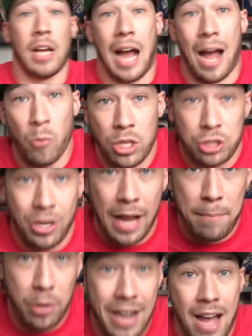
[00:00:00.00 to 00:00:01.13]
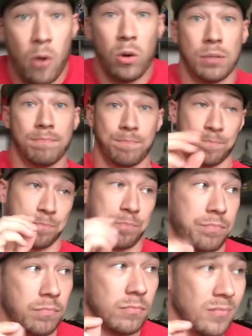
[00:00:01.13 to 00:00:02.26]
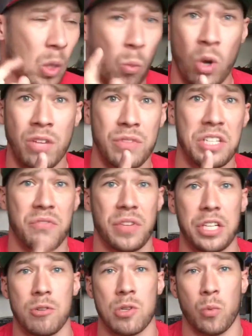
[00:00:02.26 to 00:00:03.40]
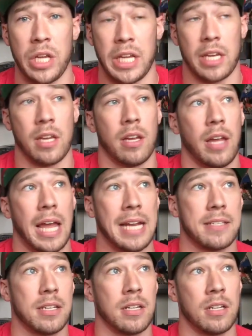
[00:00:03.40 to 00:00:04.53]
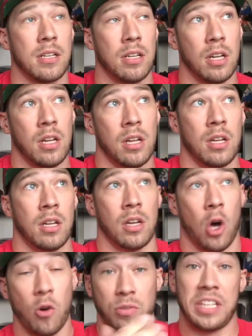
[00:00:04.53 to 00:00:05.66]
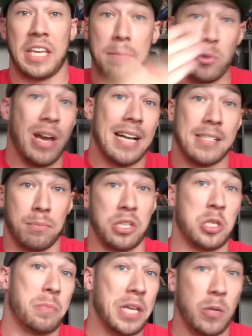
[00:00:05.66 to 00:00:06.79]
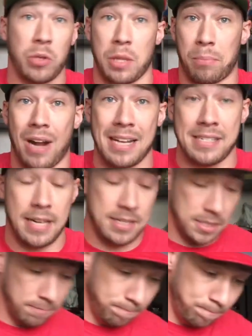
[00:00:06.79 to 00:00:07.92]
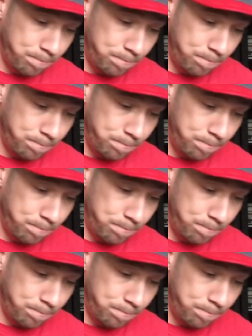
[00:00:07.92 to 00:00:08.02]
I want to try and put out one of these videos a week, and it's gonna hopefully keep you guys up to speed with the process